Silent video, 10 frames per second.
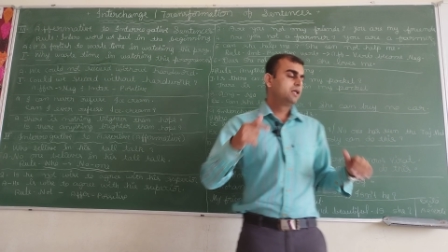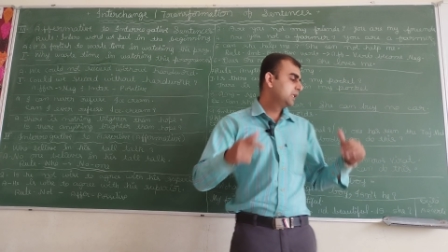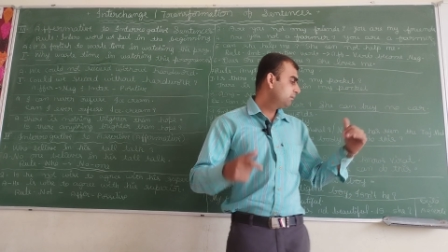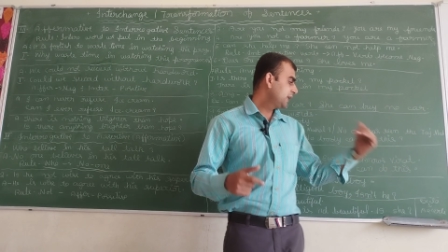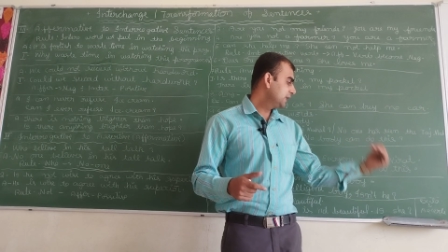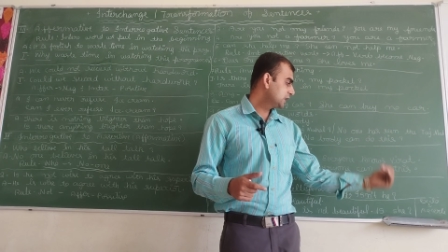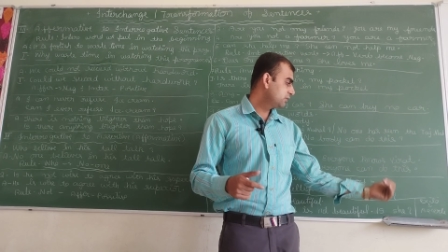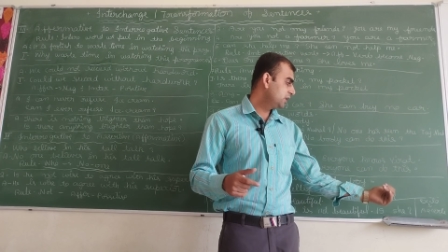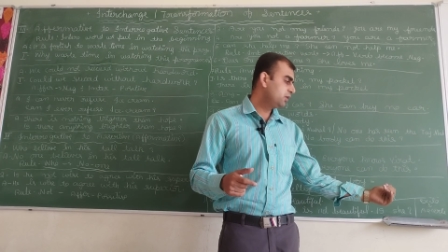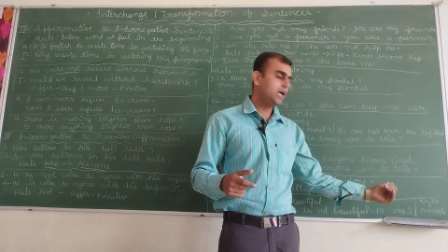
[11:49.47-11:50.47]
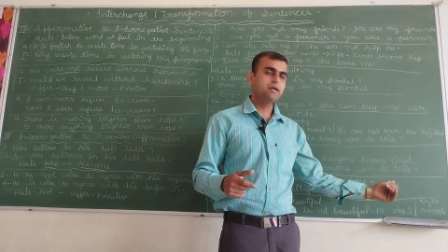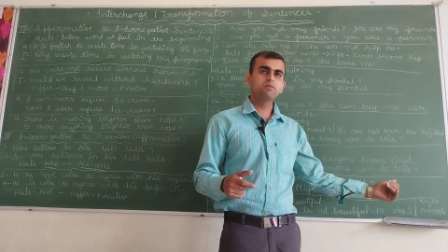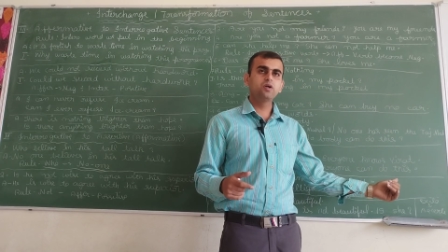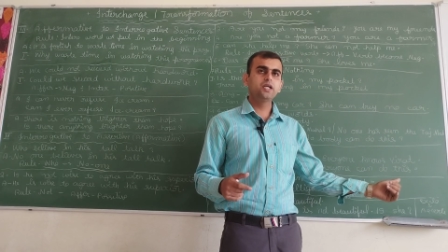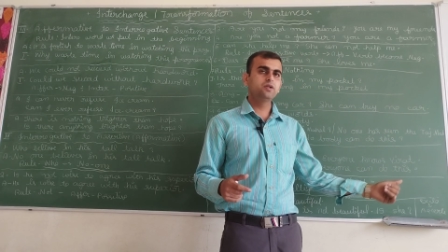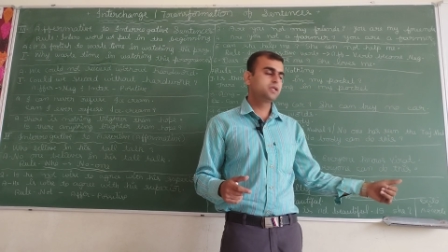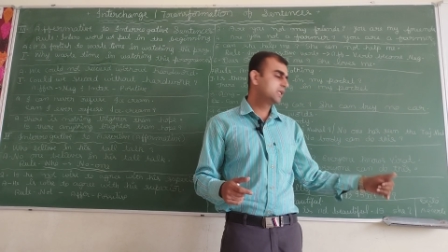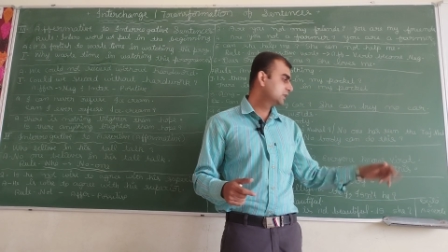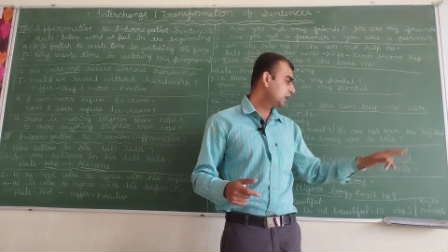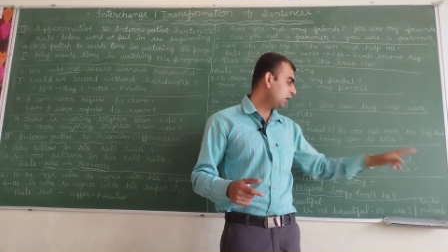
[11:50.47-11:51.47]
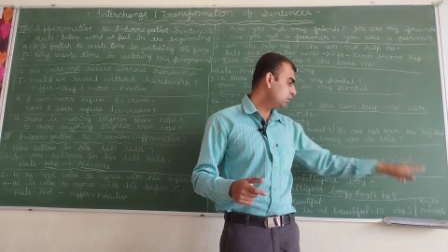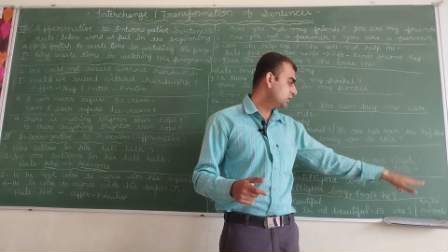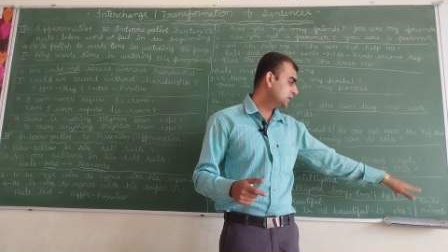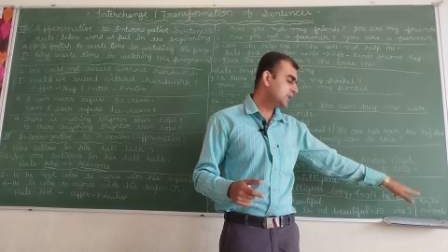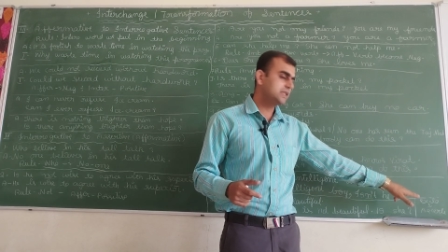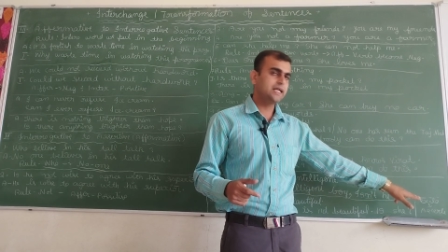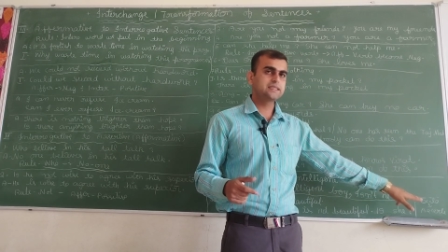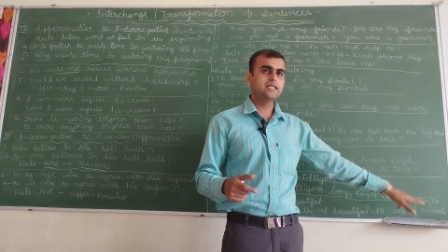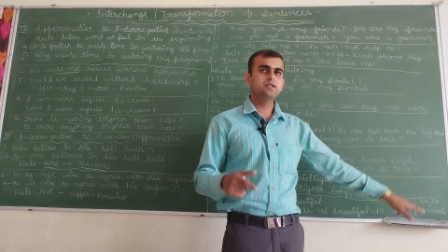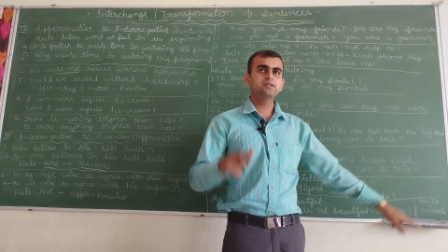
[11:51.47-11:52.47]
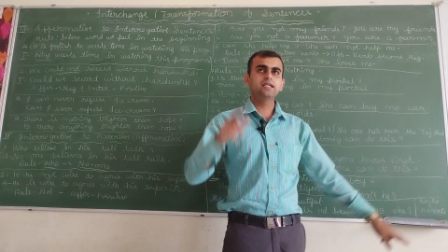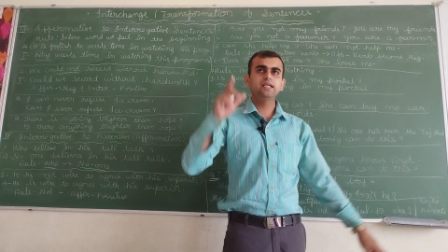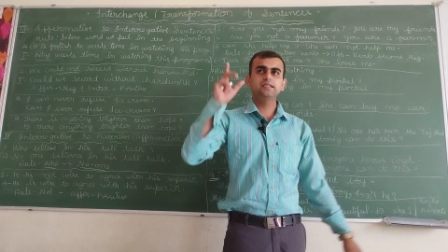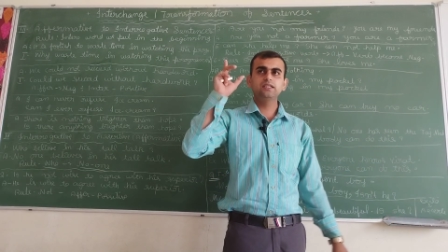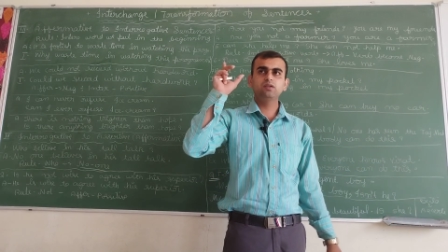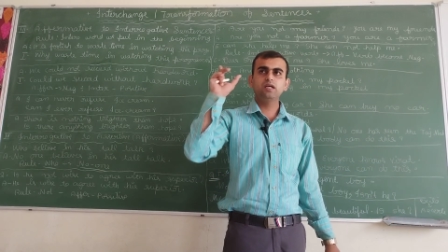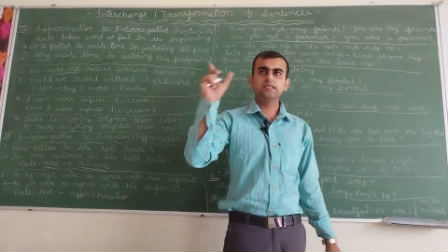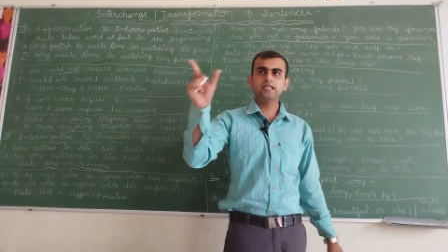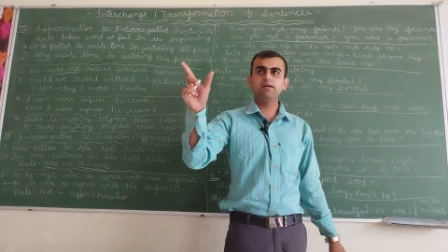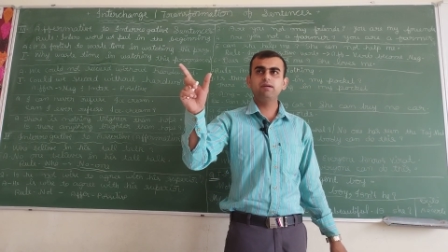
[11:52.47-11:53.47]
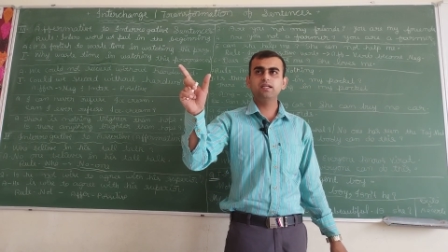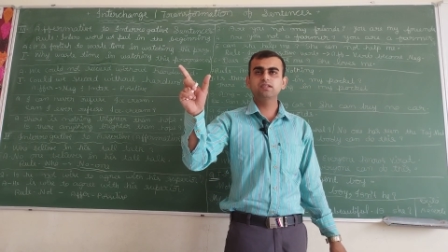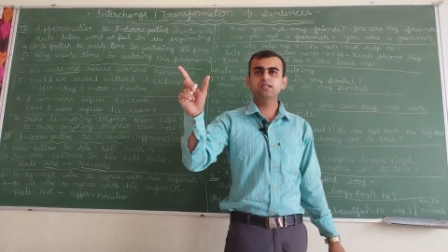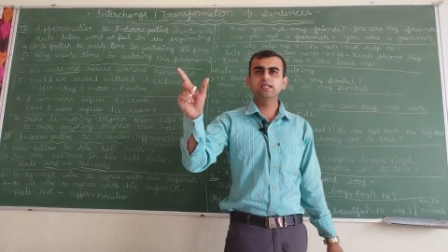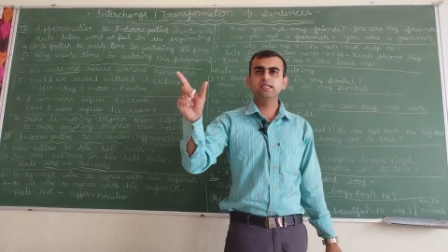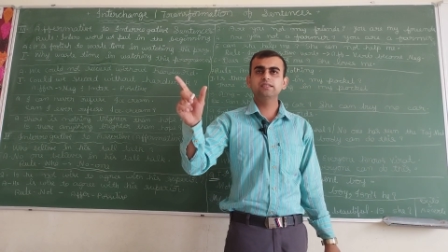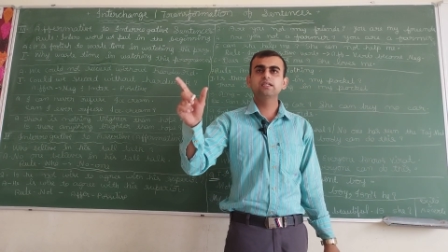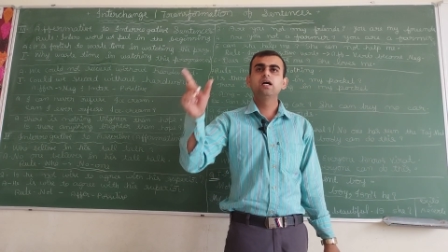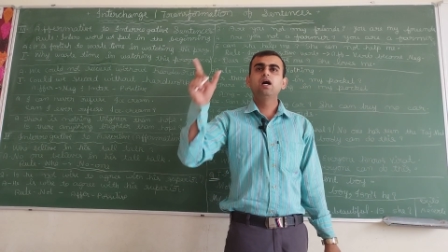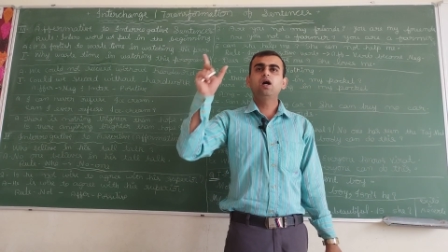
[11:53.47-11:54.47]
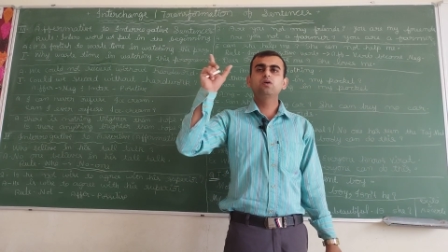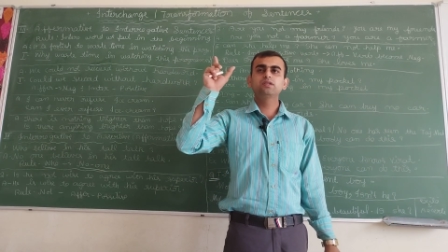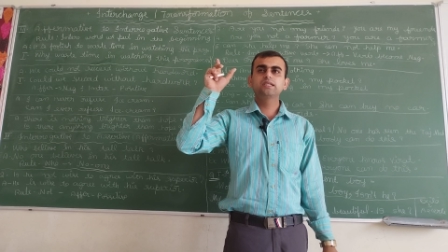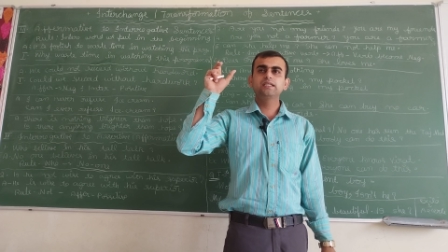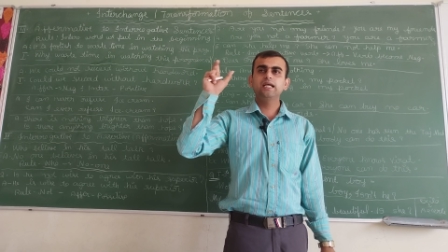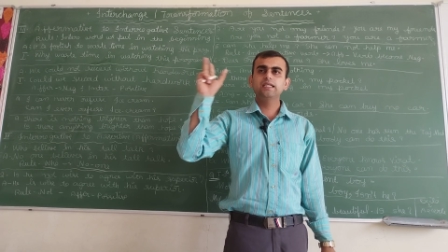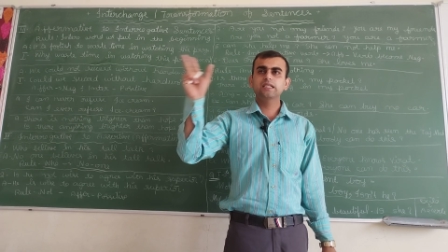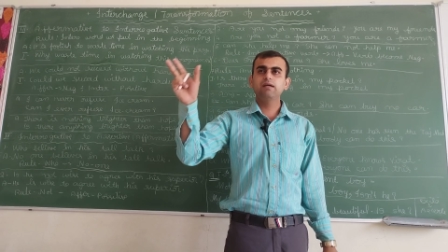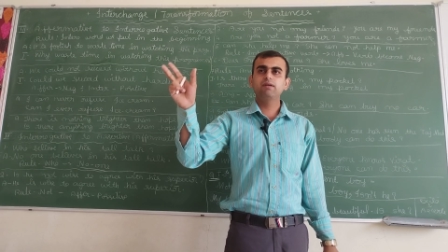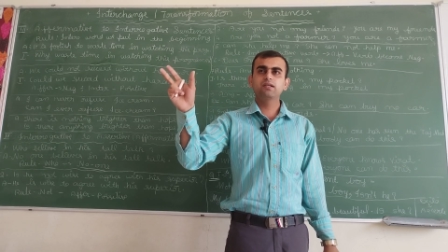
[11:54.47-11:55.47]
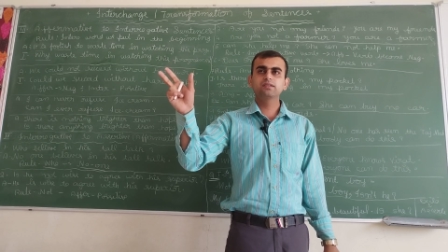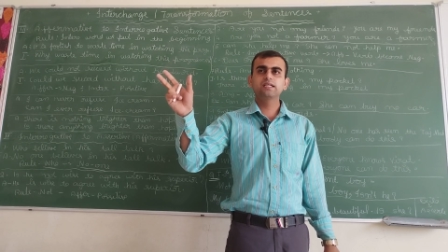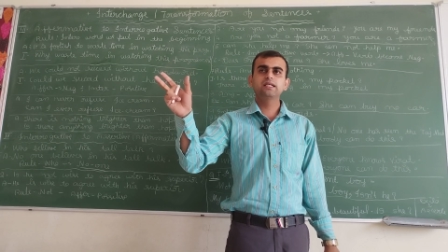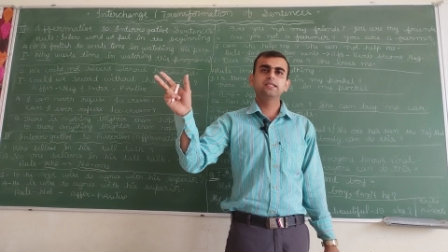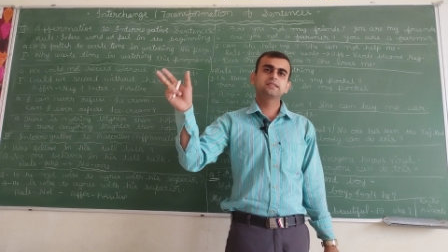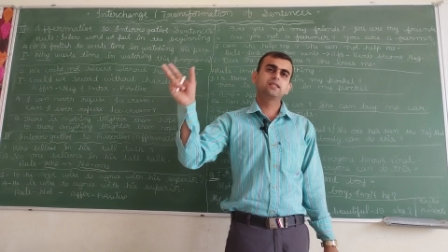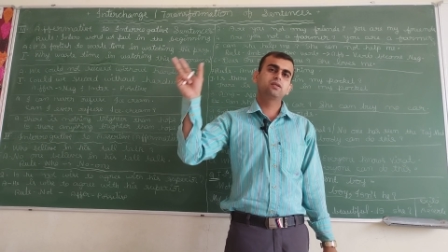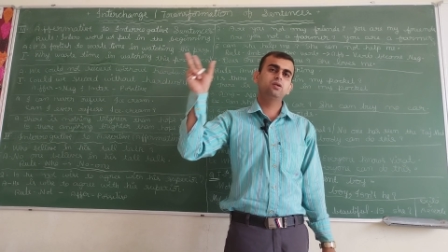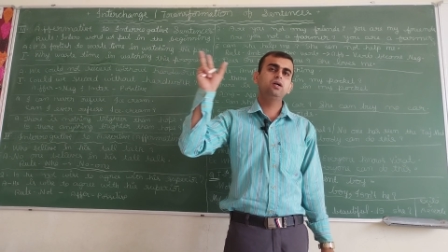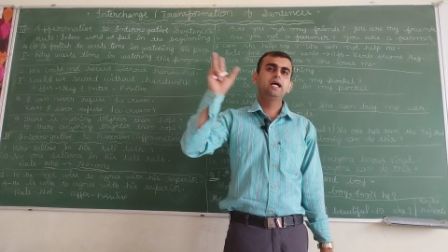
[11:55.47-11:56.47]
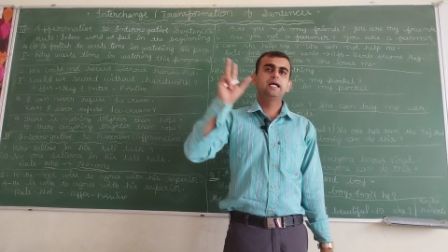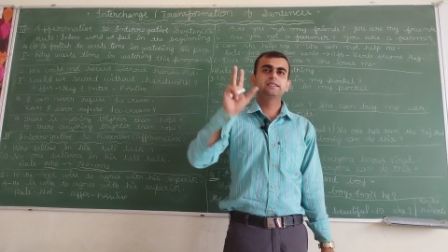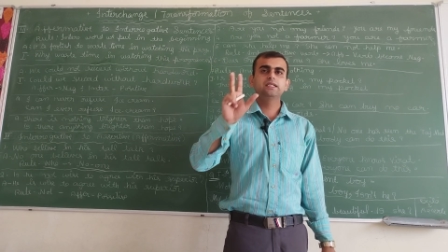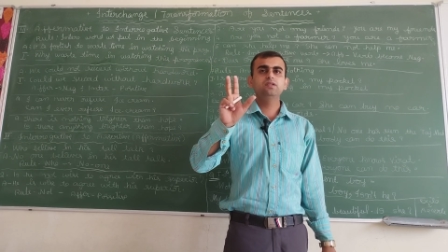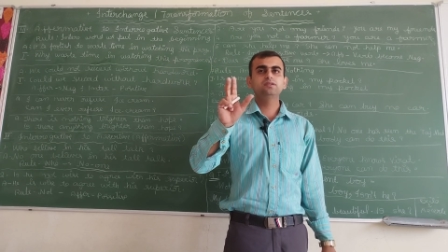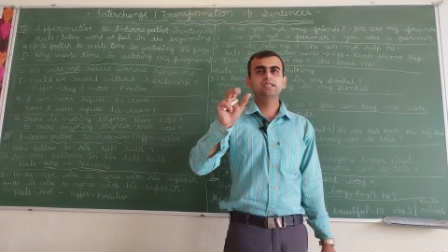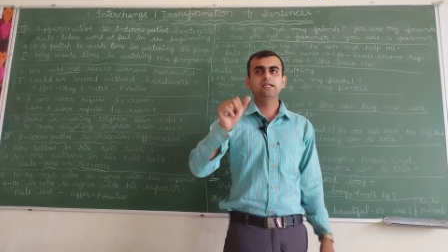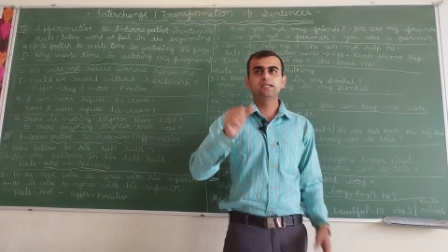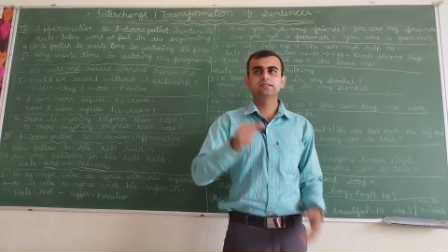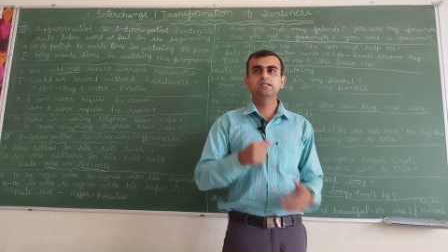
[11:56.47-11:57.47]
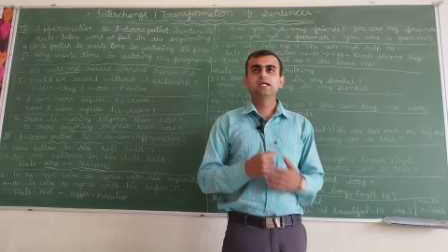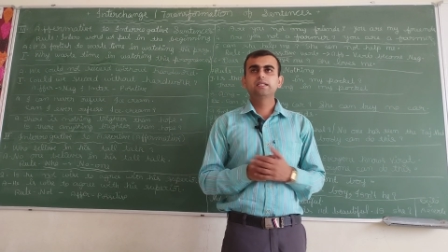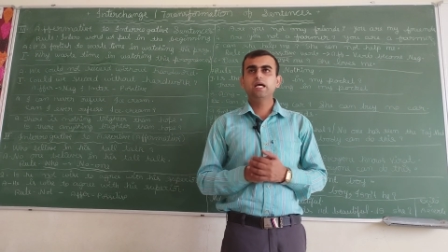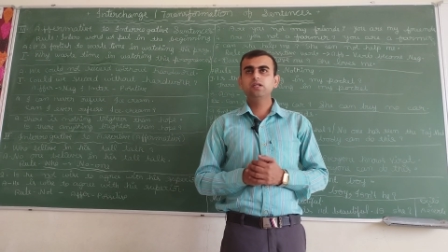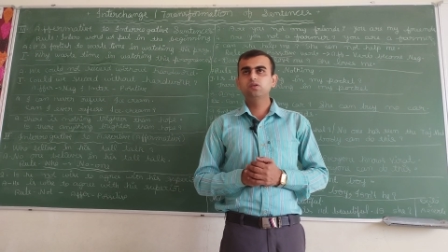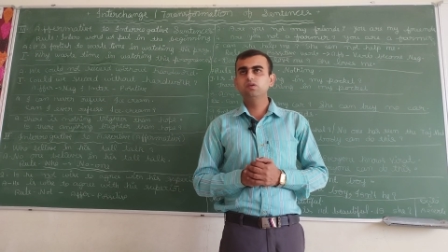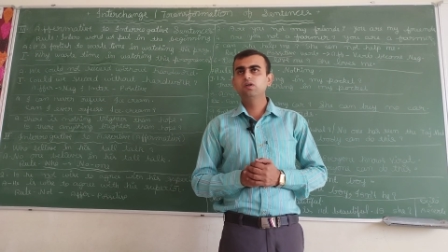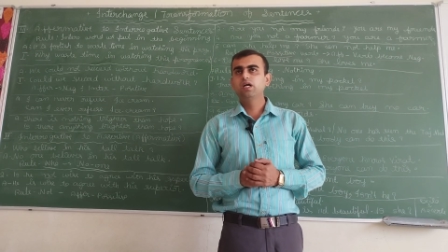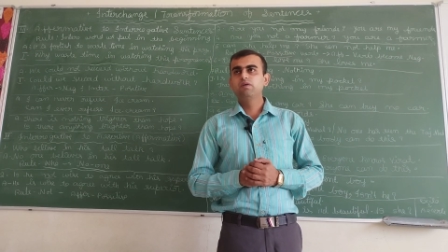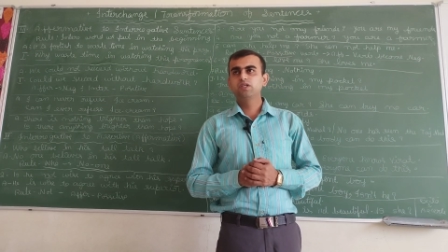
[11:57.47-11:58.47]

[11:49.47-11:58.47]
In my next video, I am going to teach how to change a assertive sentence into exclamatory sentence, how to change a exclamatory sentence into assertive sentence. Thank you.